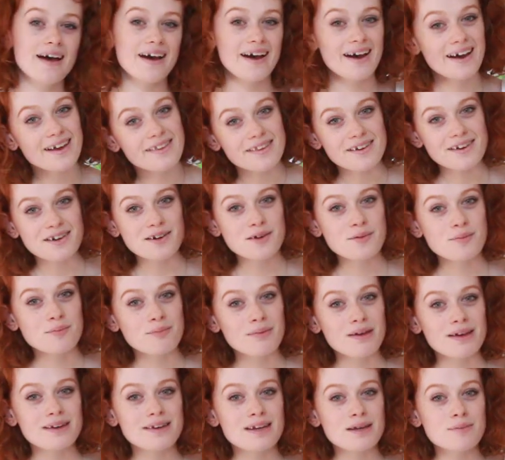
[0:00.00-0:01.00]
Hi there,
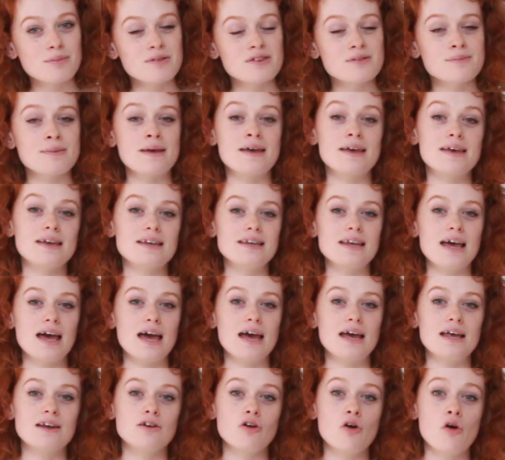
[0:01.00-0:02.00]
my name is Megan,
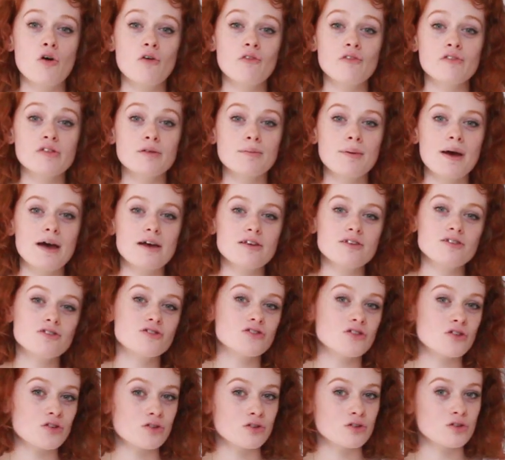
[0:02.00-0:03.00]
and over the
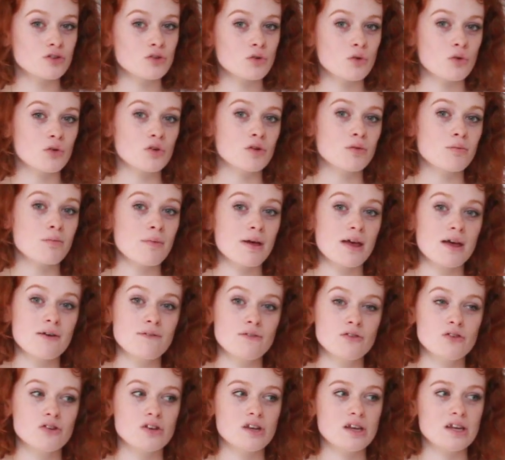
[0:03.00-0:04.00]
past year or so, you may
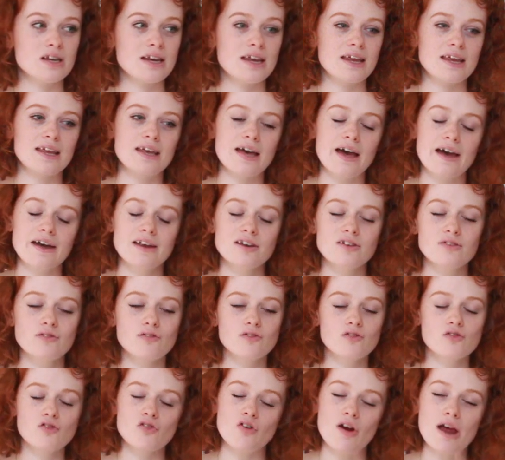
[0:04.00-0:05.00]
have seen a kind
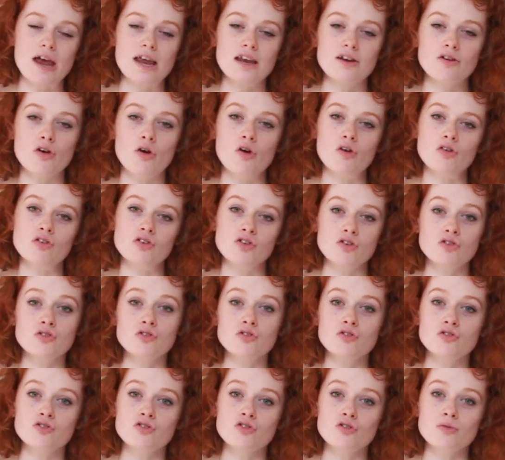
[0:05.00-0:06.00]
of trend on
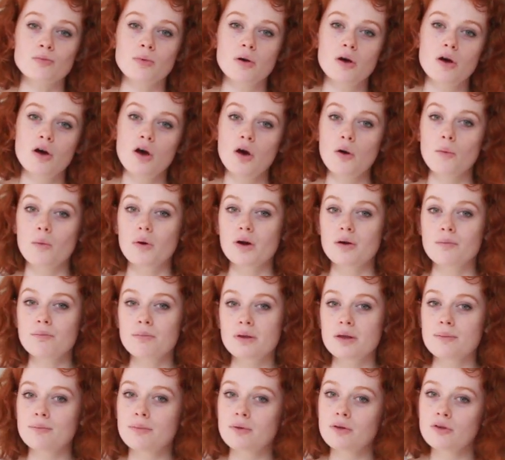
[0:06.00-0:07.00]
YouTube where
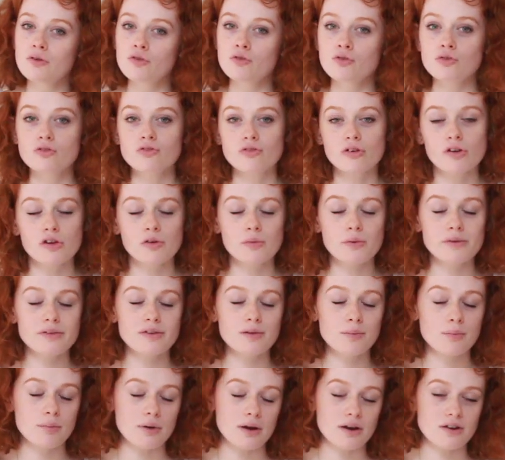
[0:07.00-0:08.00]
people who struggle with
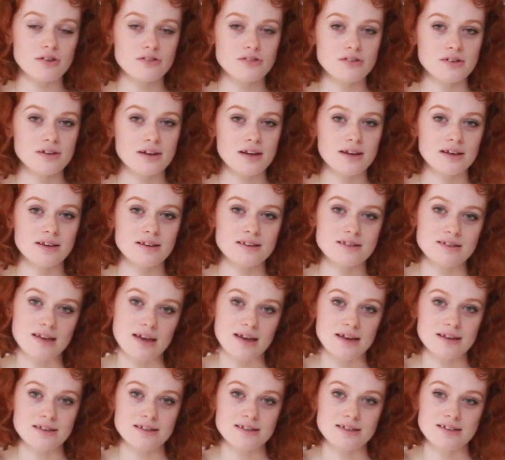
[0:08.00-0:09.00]
depression,
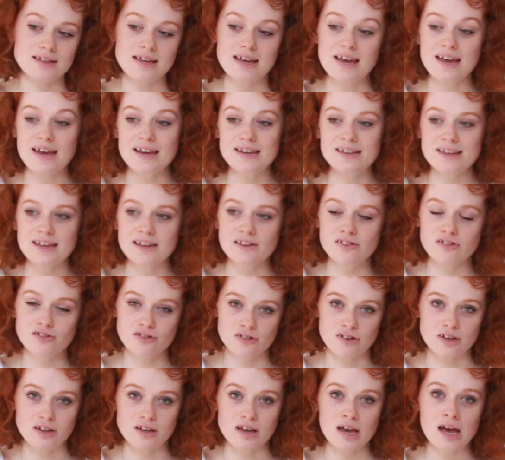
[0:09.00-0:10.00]
anxiety,
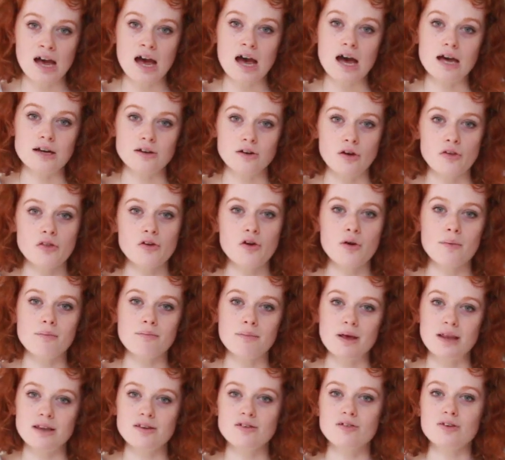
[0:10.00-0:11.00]
ADHD, and other
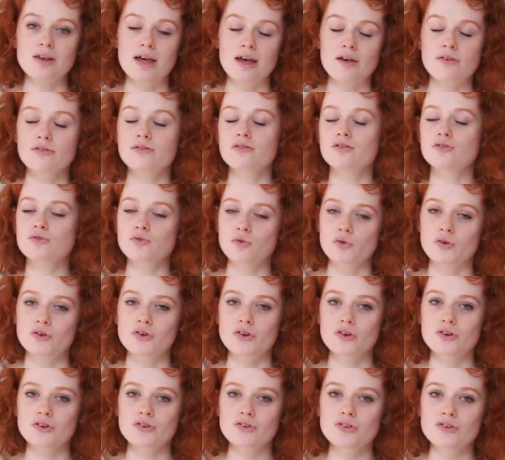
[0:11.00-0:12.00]
mental health
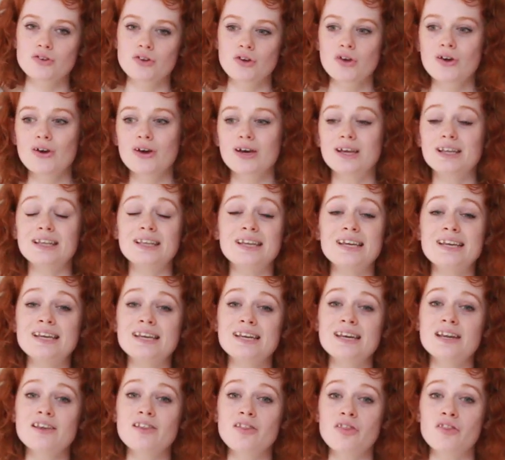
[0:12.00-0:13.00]
disorders
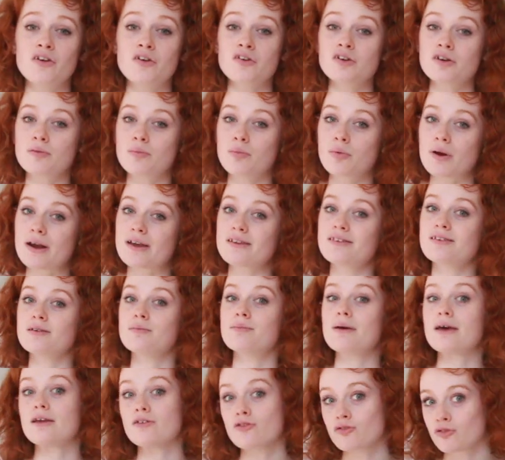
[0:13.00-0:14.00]
clean their
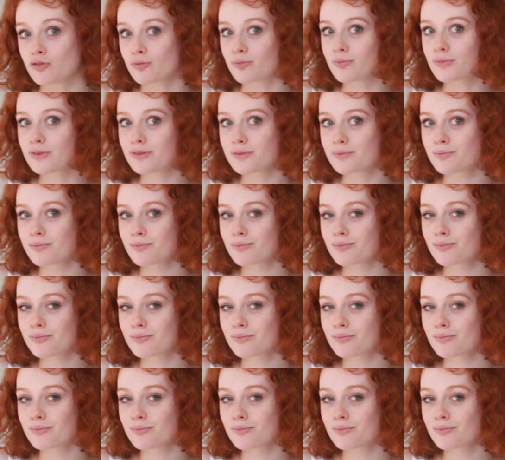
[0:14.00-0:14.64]
depressed bedrooms.